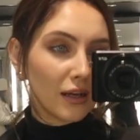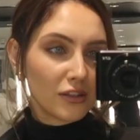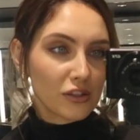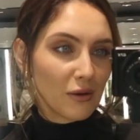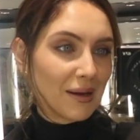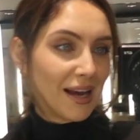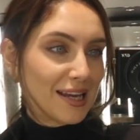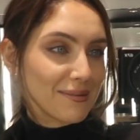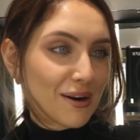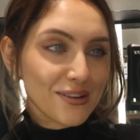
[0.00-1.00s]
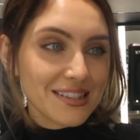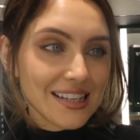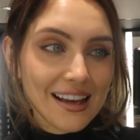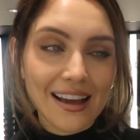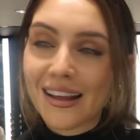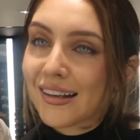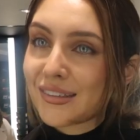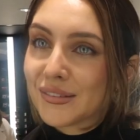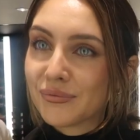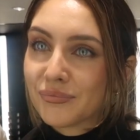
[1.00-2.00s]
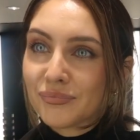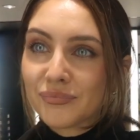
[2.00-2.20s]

I just got my eyebrows done.